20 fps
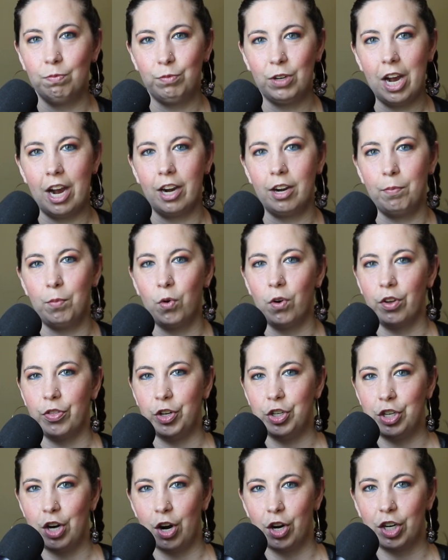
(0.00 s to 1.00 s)
kind of more on the
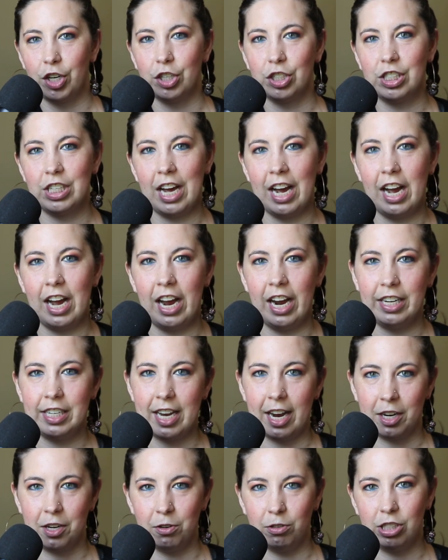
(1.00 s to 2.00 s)
darker side,
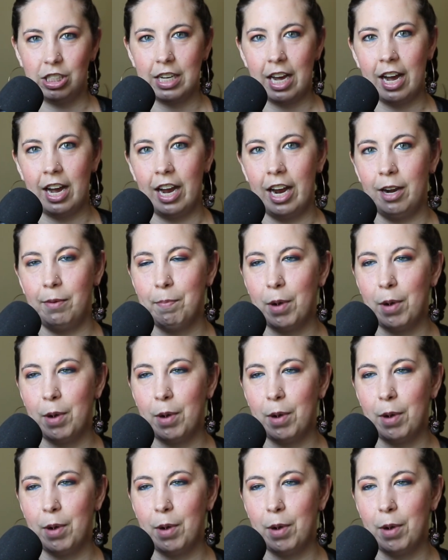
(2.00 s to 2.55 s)
techno side.